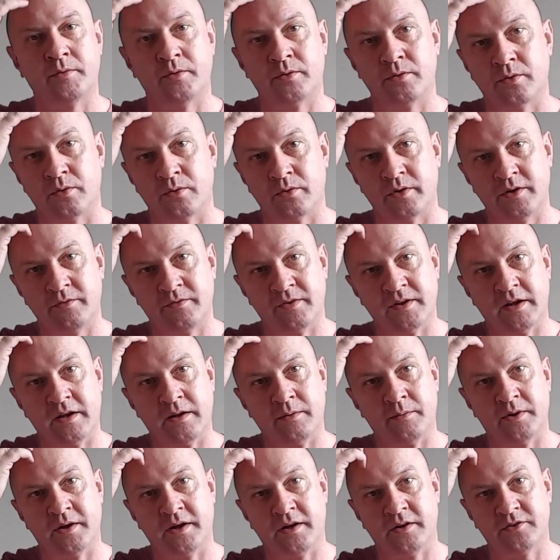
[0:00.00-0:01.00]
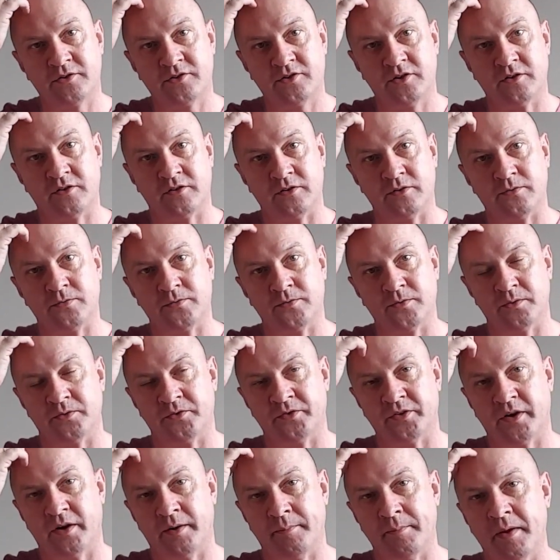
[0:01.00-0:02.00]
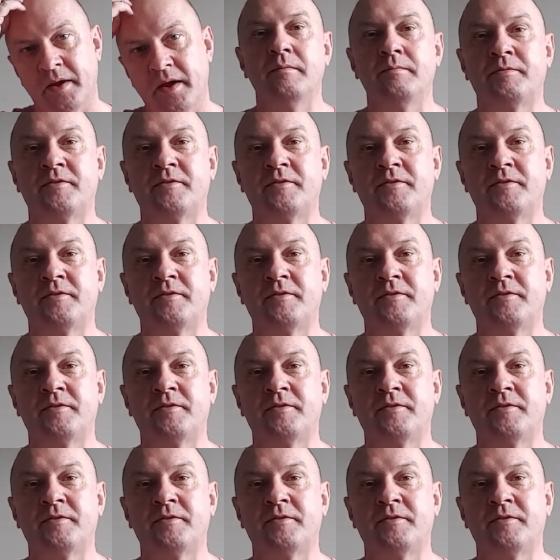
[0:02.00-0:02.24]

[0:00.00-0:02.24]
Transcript: or even anyone else should do full-time.